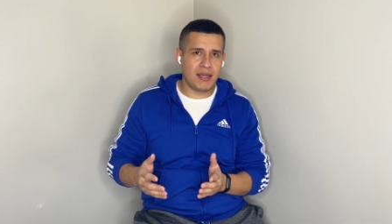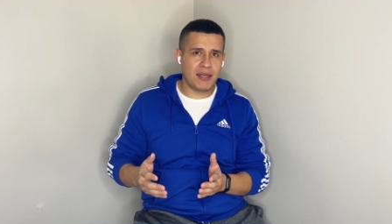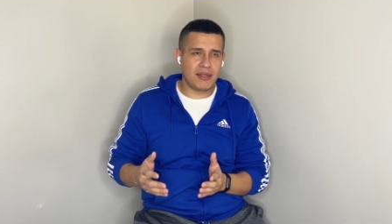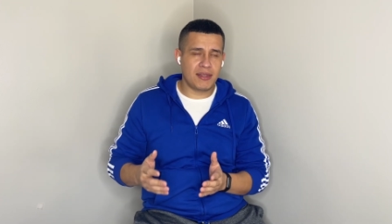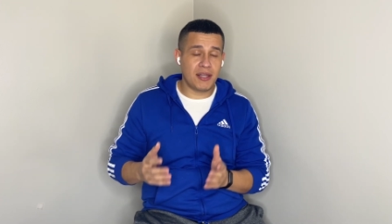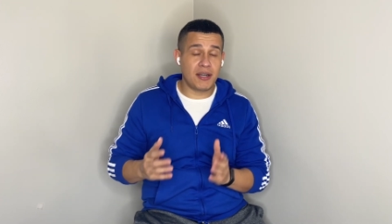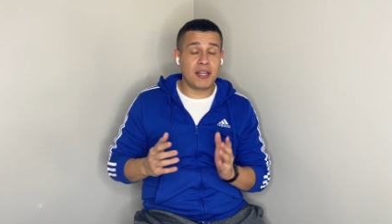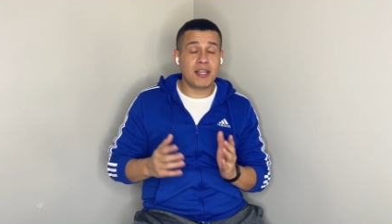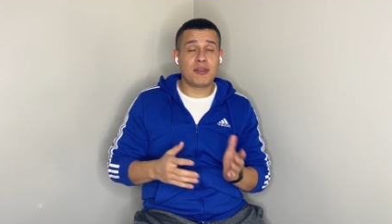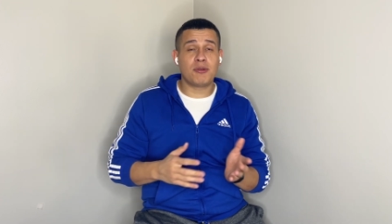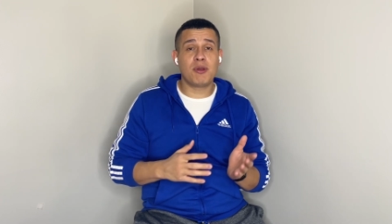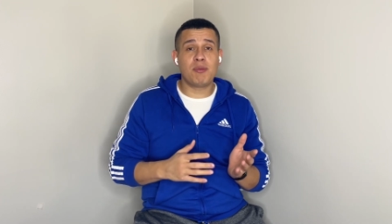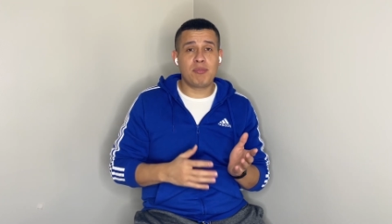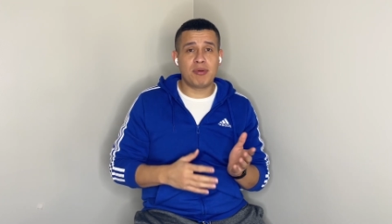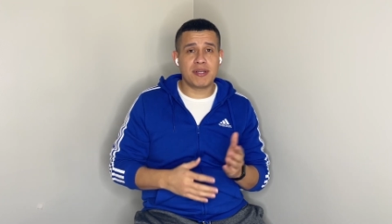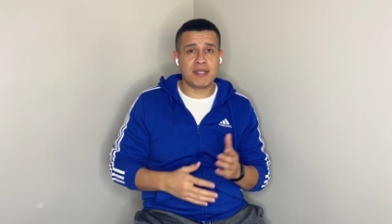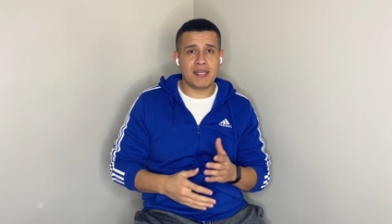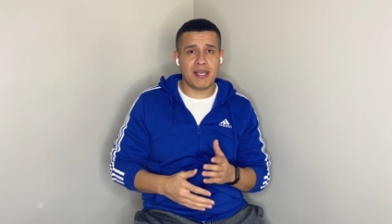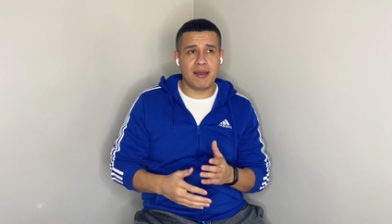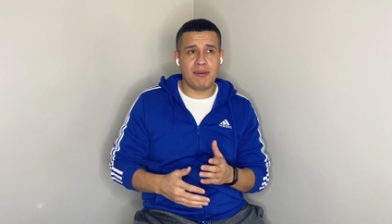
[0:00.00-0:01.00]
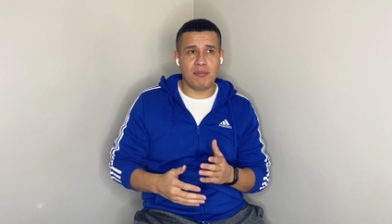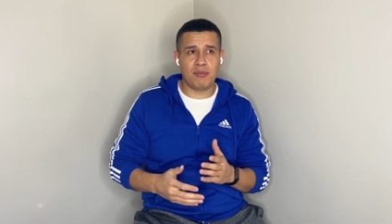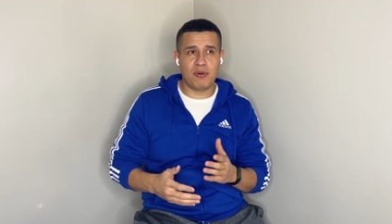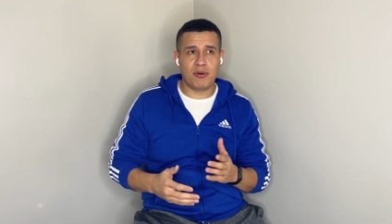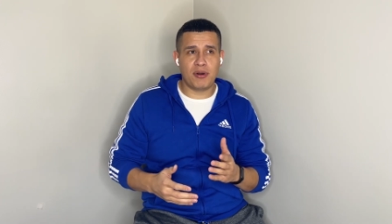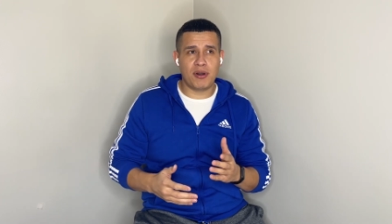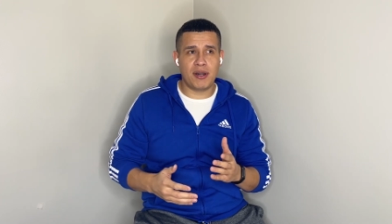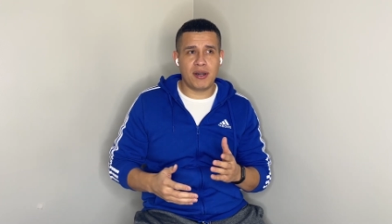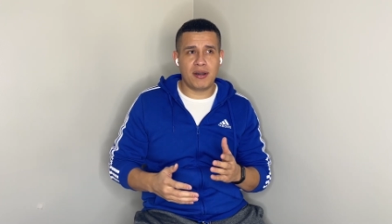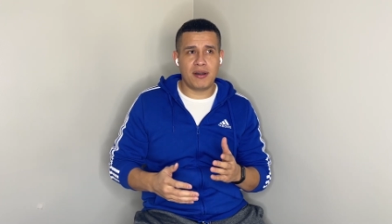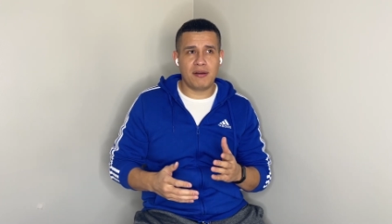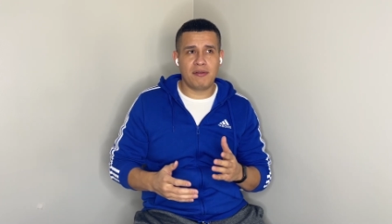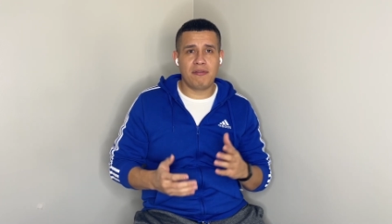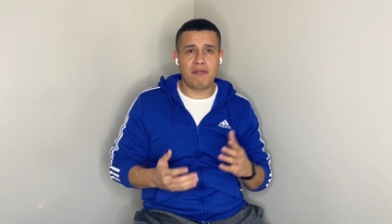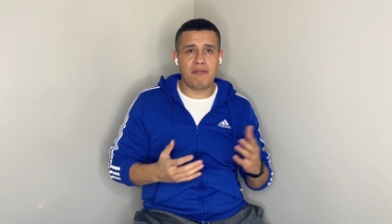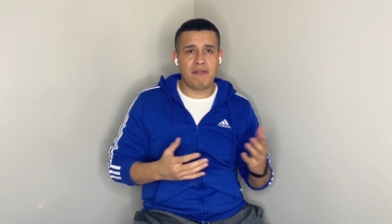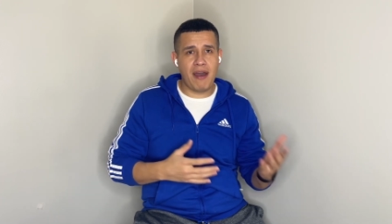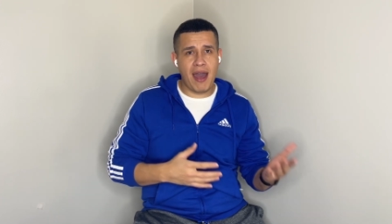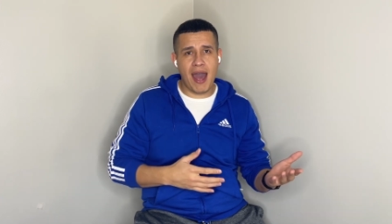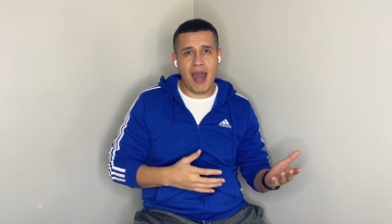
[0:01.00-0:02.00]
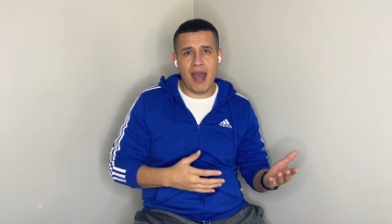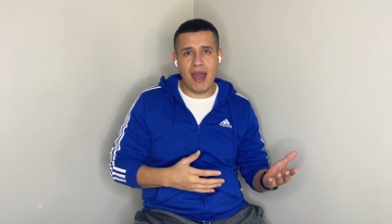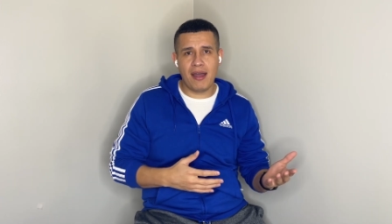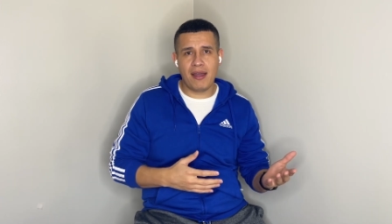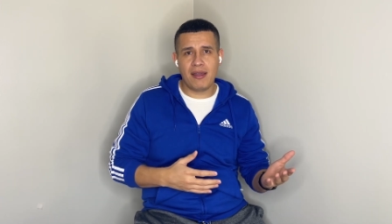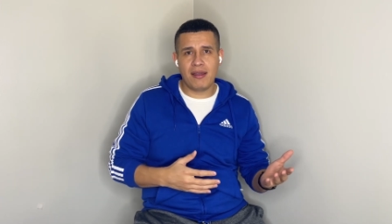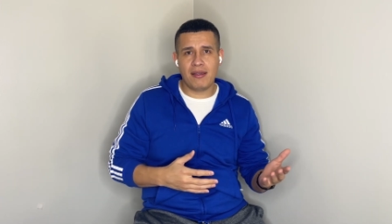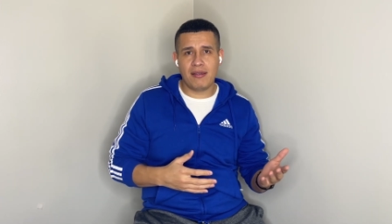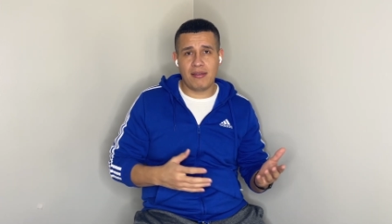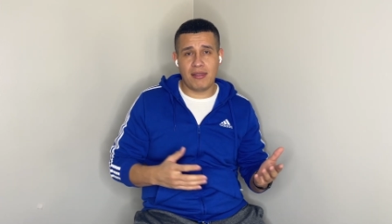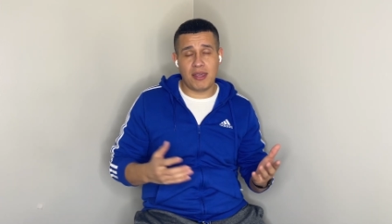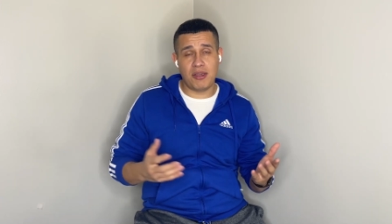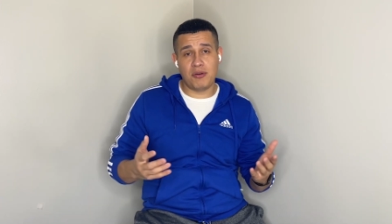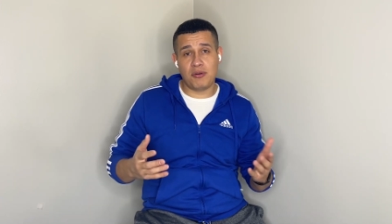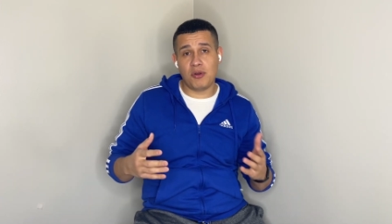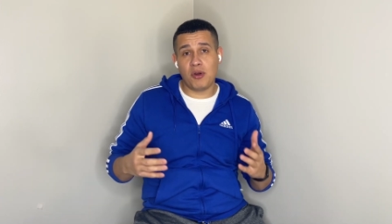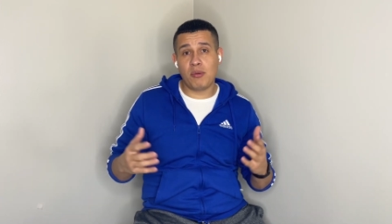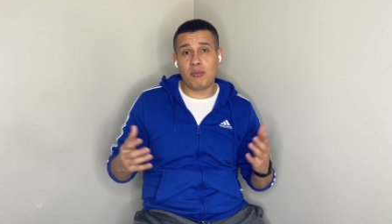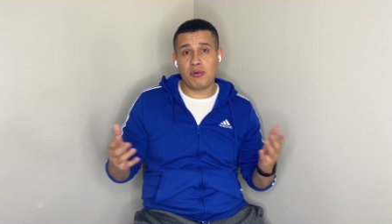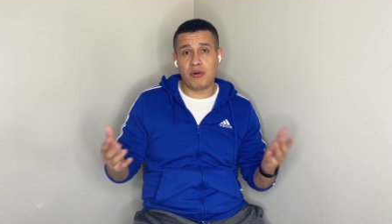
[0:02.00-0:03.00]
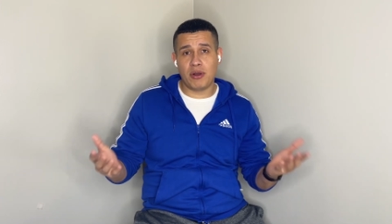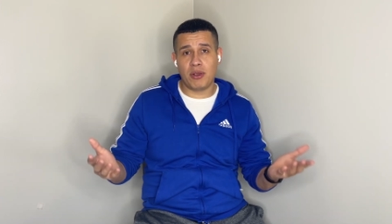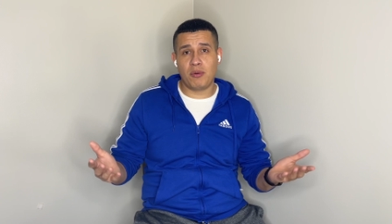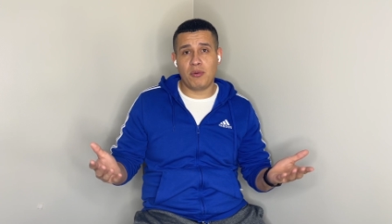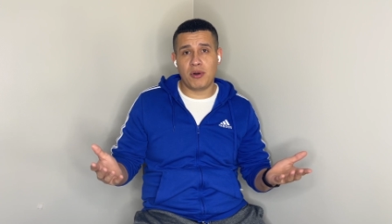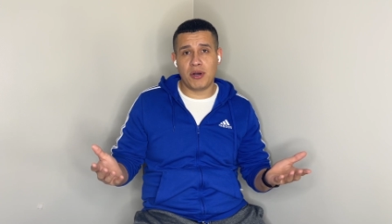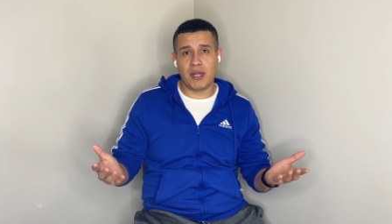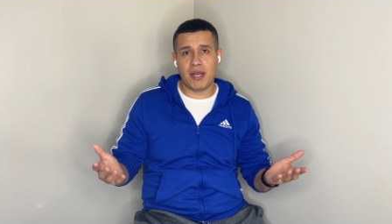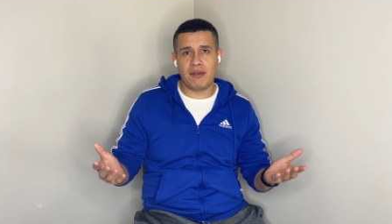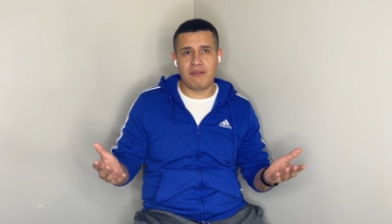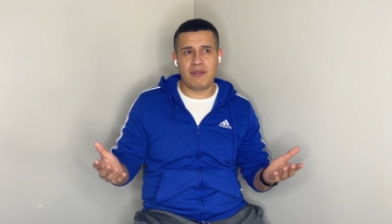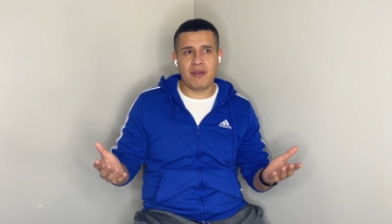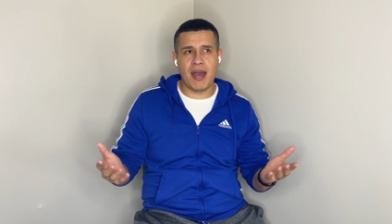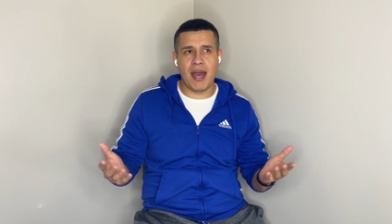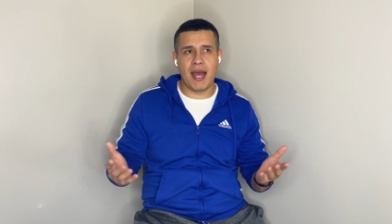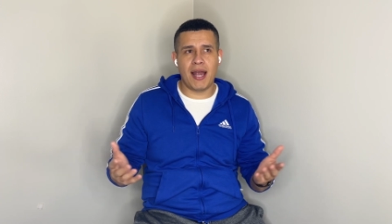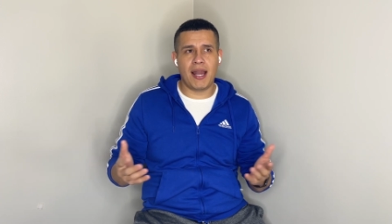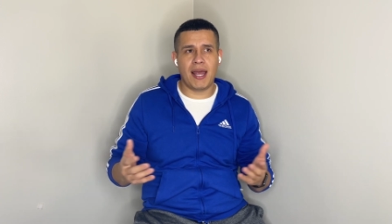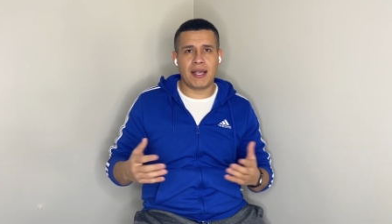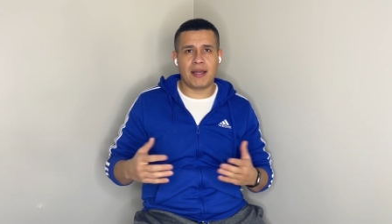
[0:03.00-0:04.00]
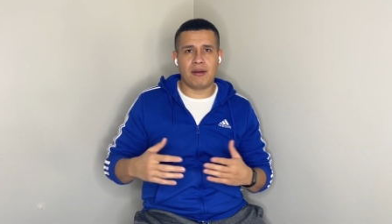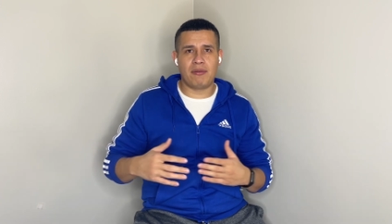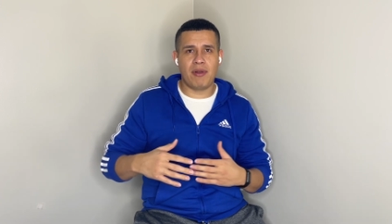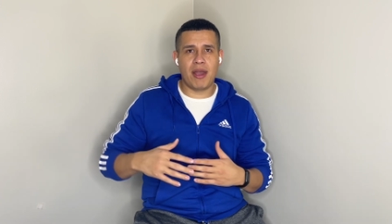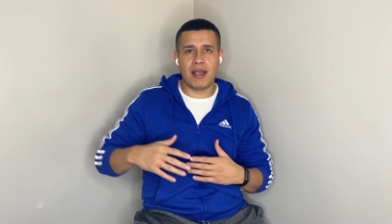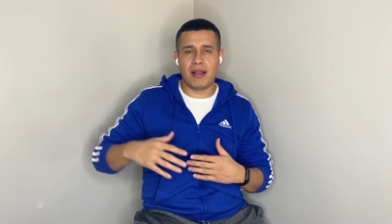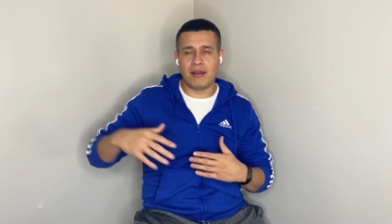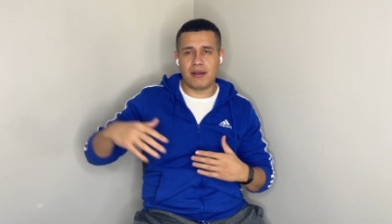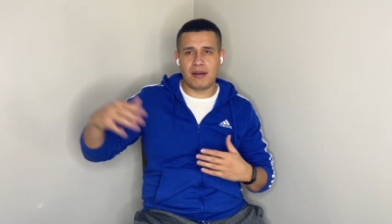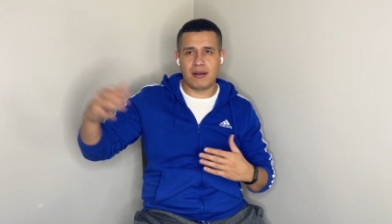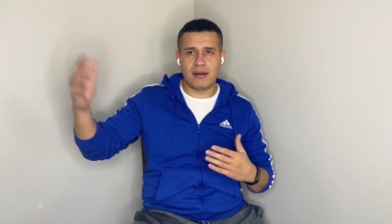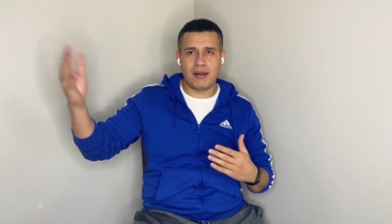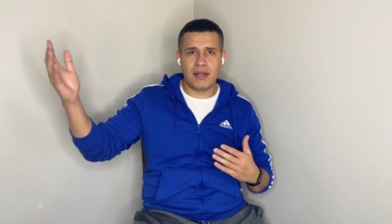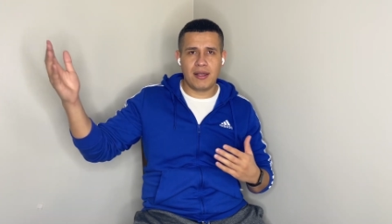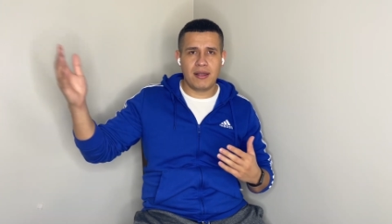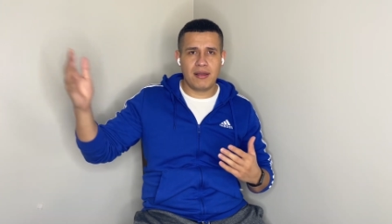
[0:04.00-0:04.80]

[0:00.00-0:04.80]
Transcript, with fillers: 33% more fat than you normally would if you had like a regular